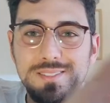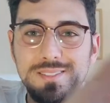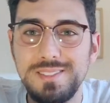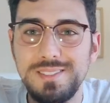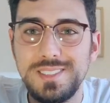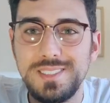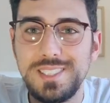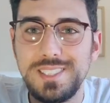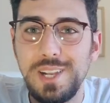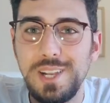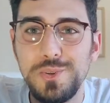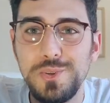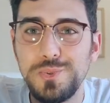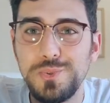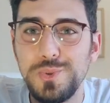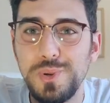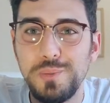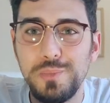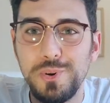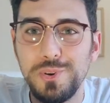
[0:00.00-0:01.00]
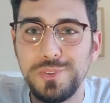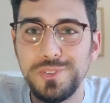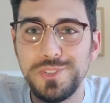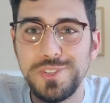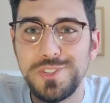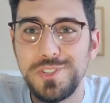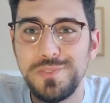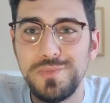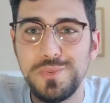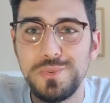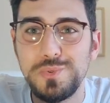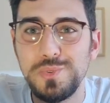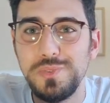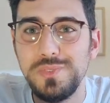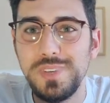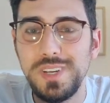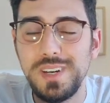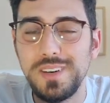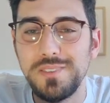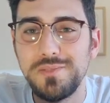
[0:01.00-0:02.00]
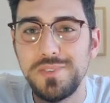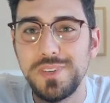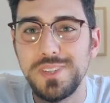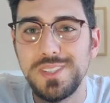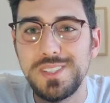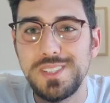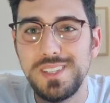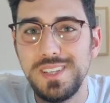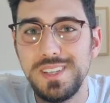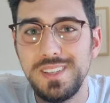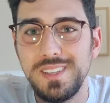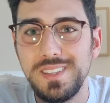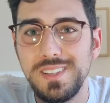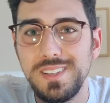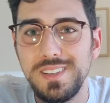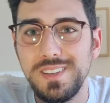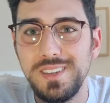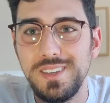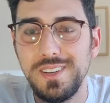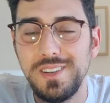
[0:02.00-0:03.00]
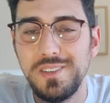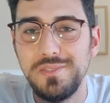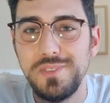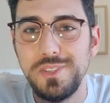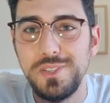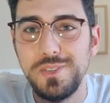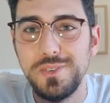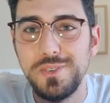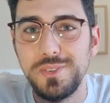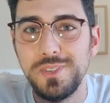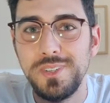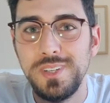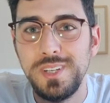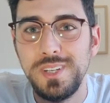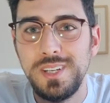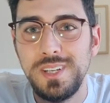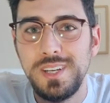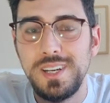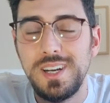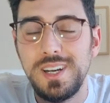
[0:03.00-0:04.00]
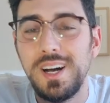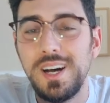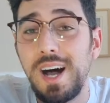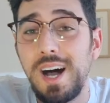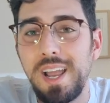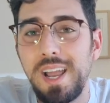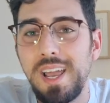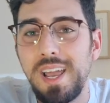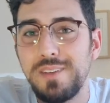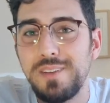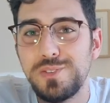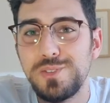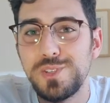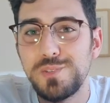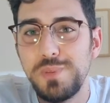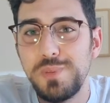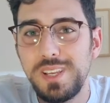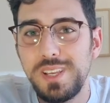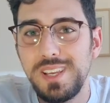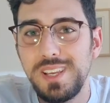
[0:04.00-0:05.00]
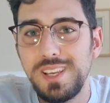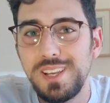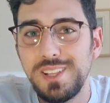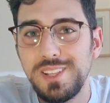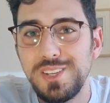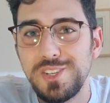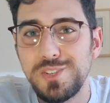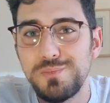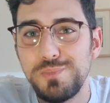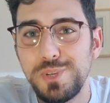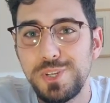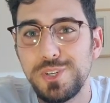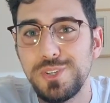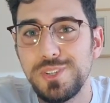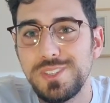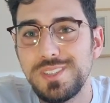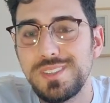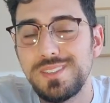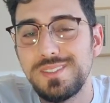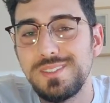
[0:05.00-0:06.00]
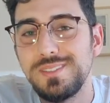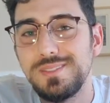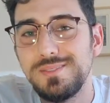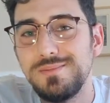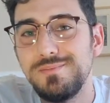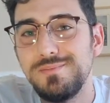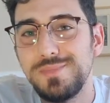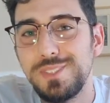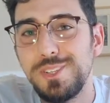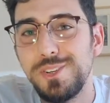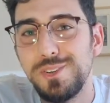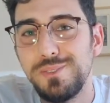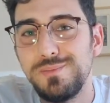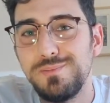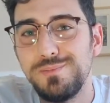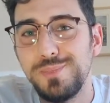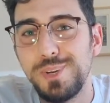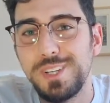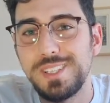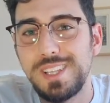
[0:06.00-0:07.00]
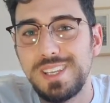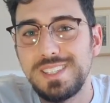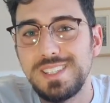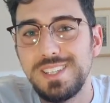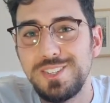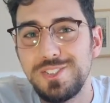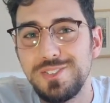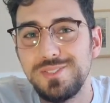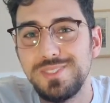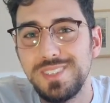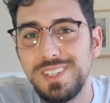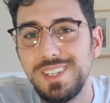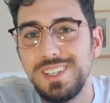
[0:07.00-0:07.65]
salut tout le monde si vous suivez en français la vidéo. I have to speak English because, you know, monetization.